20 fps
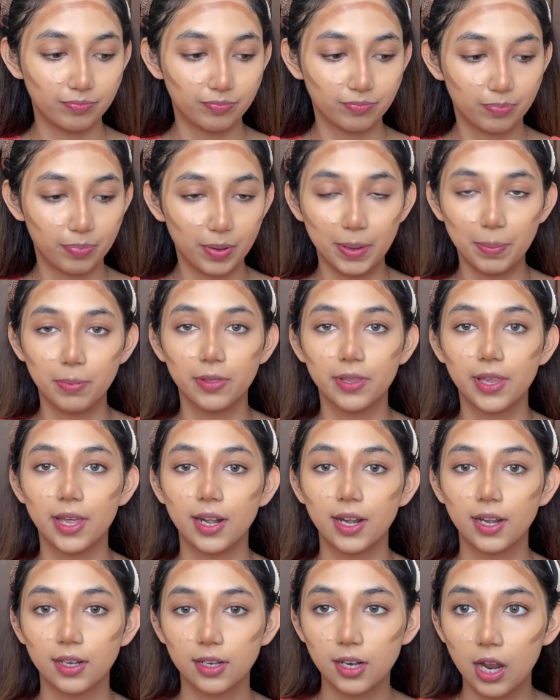people that
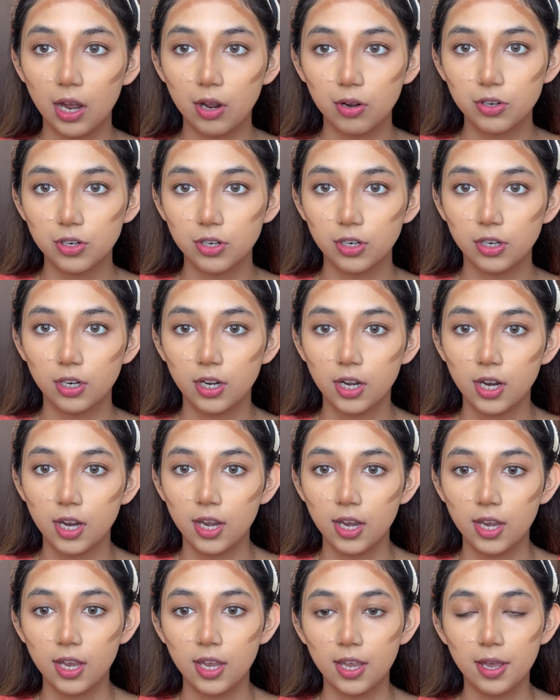I encounter.
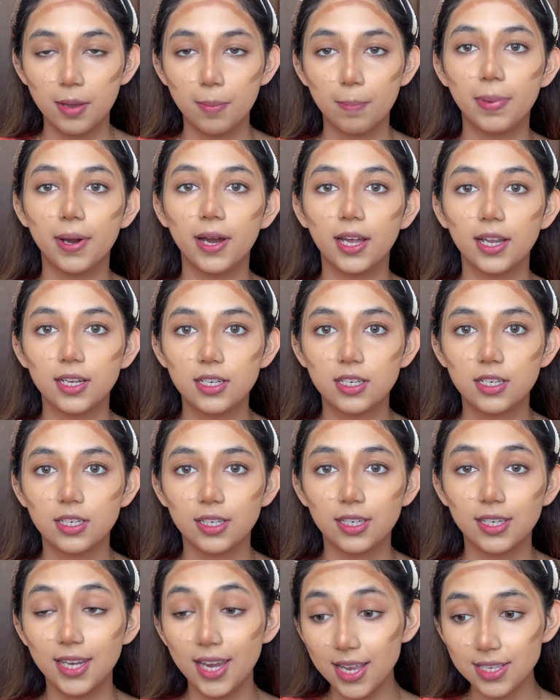But
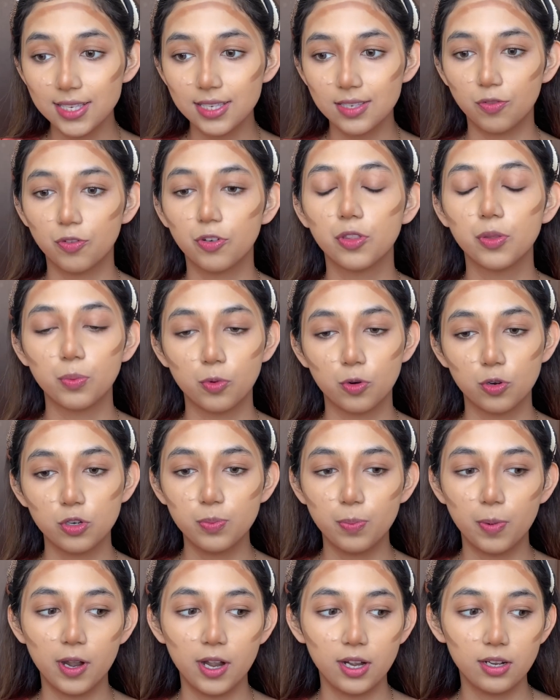yes, for the
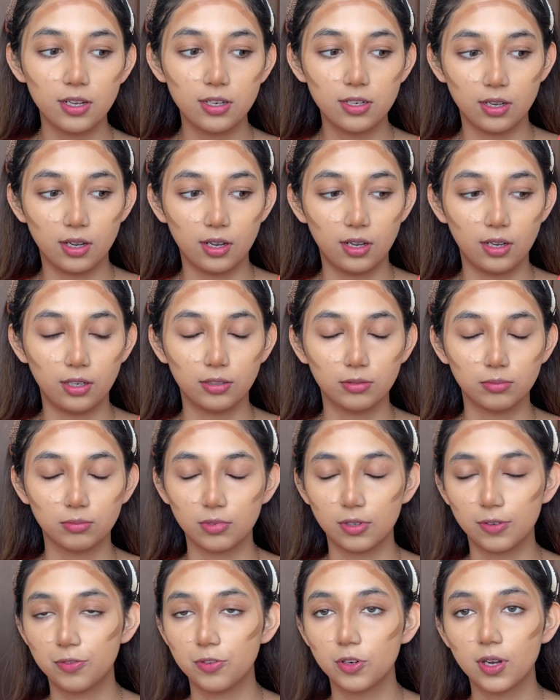most part,
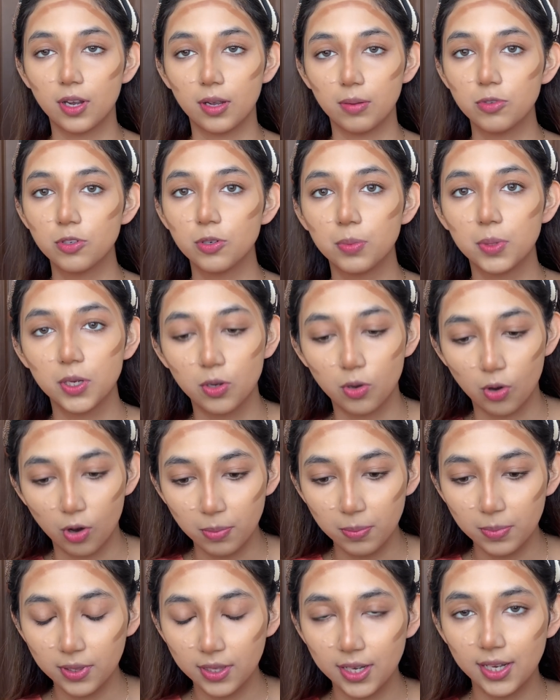if you come to me
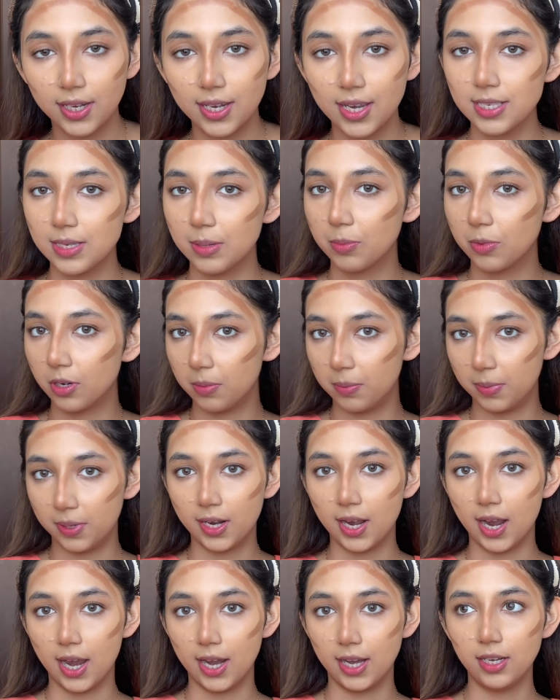normally, yes, I'm gonna be
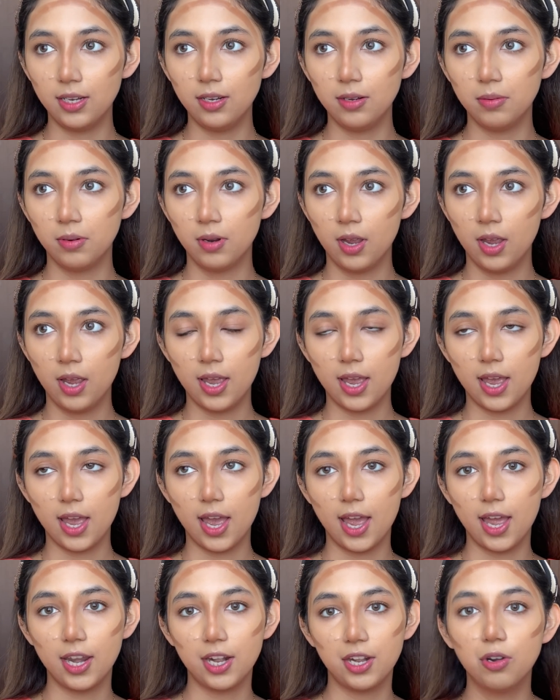kind.
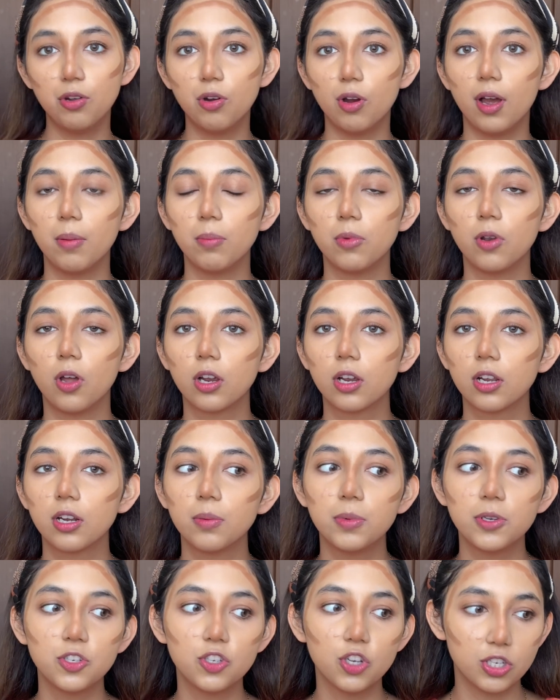And no, I'm not gonna
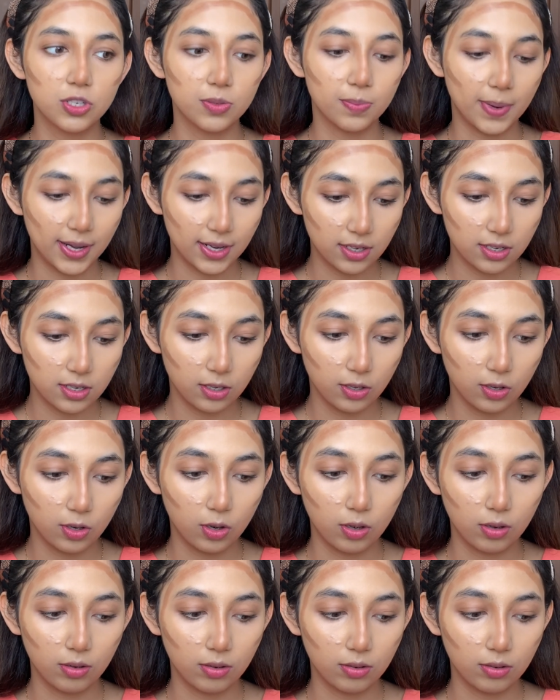be judgmental